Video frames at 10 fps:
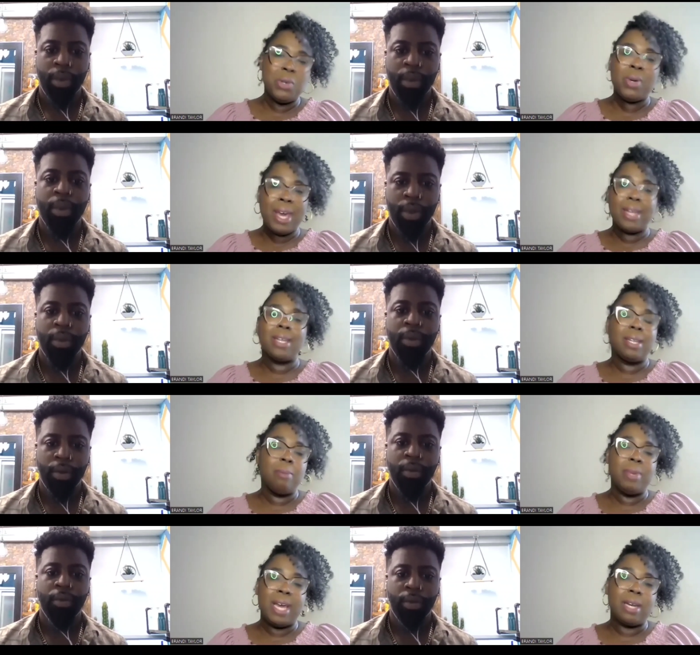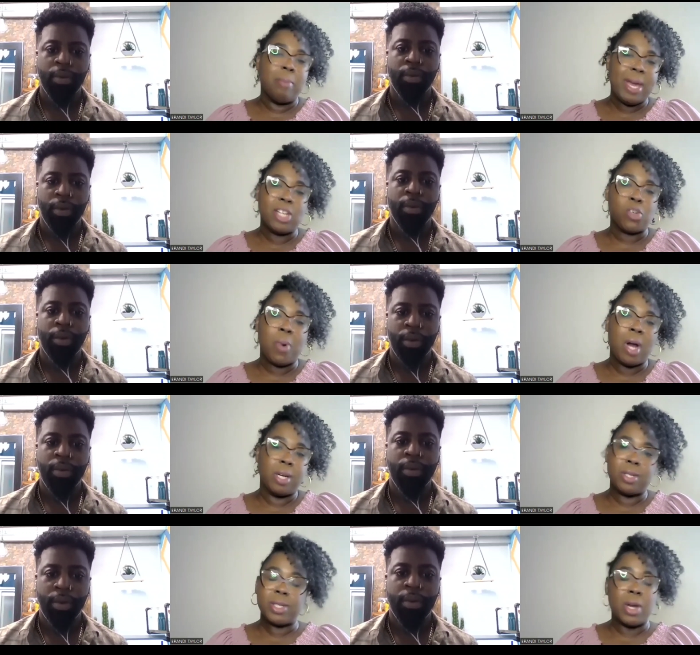Speaker 1: you can't eliminate a major
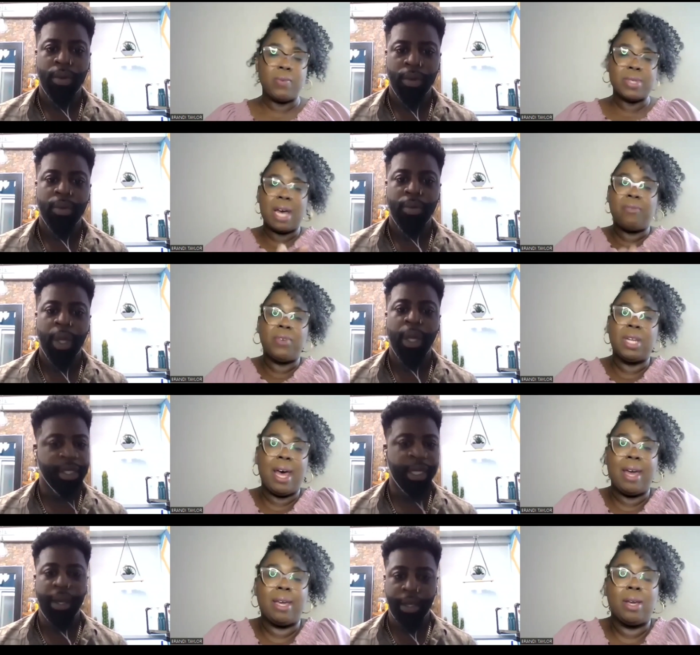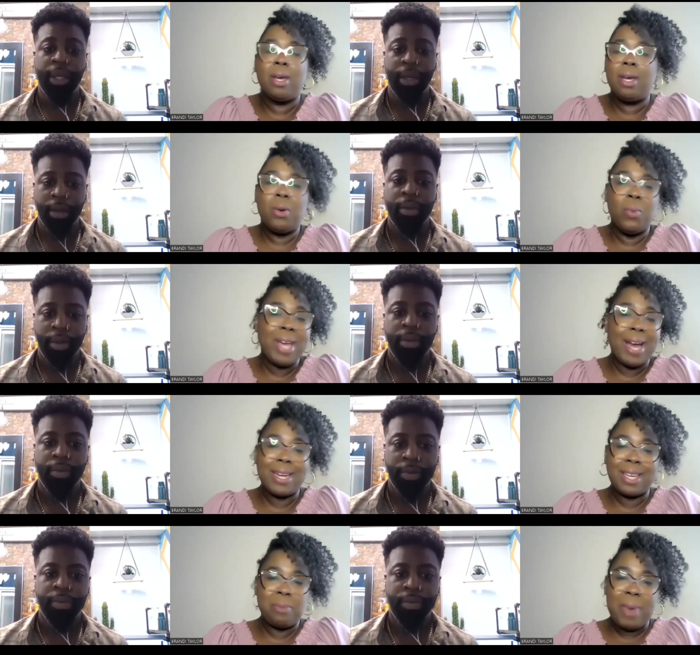part of the service. I exactly. Like we
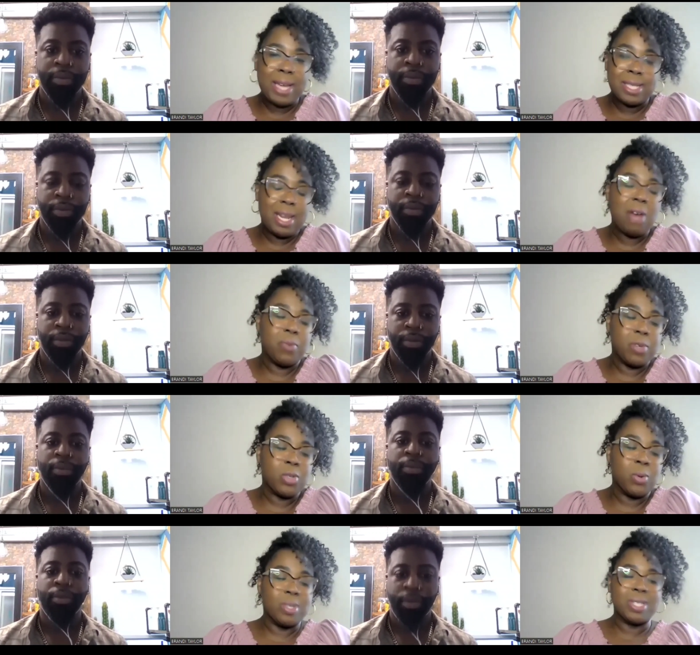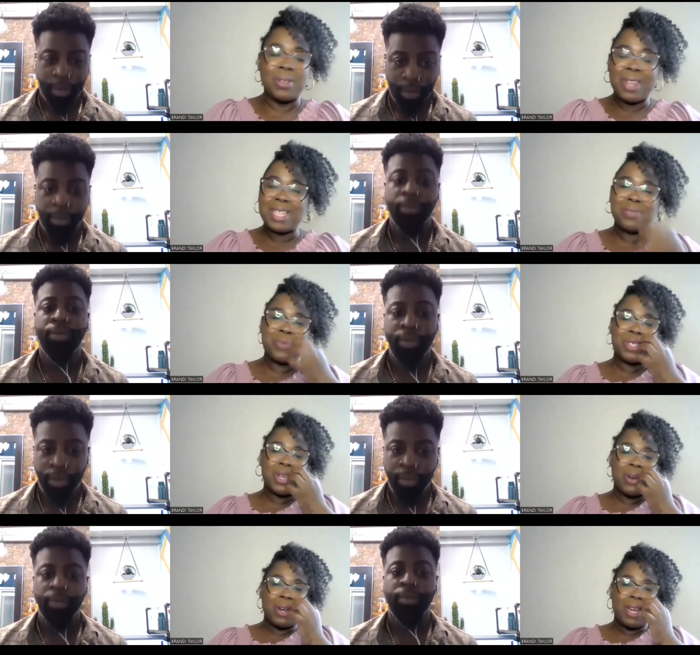got to get back to that for sure. So thanks mm-hmm. for
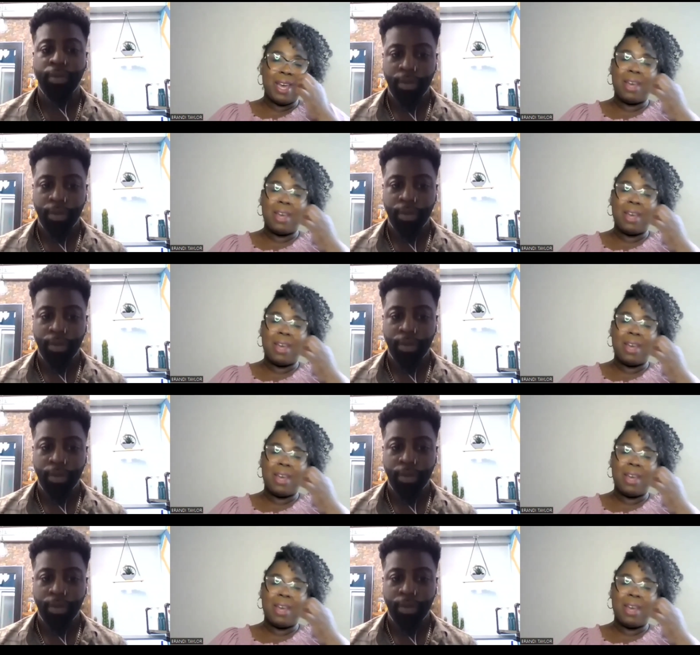sharing